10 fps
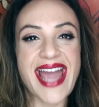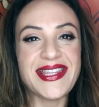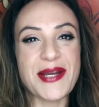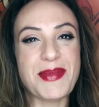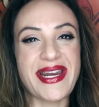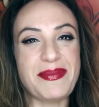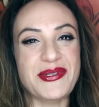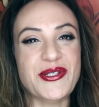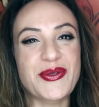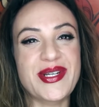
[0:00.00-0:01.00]
Hi there, my name
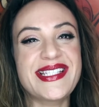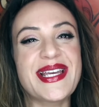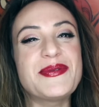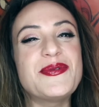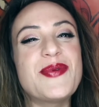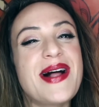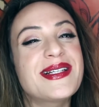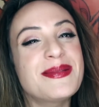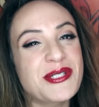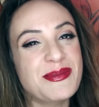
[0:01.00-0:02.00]
is Chris and
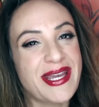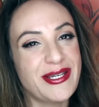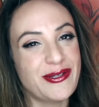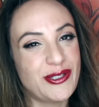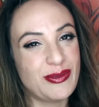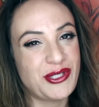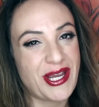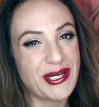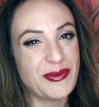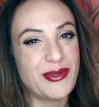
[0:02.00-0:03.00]
welcome to my YouTube
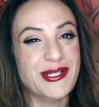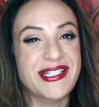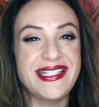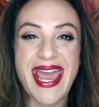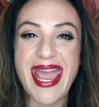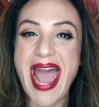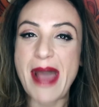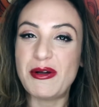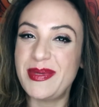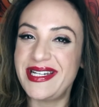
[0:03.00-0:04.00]
channel where today
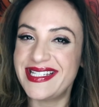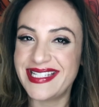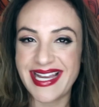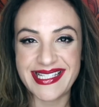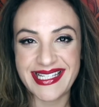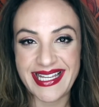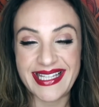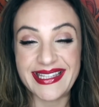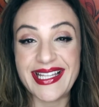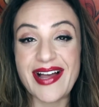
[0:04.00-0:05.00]
I will be discussing
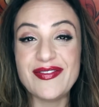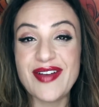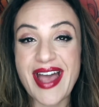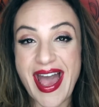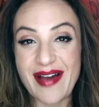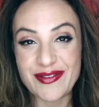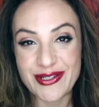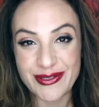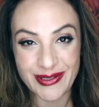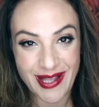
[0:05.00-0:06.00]
Love After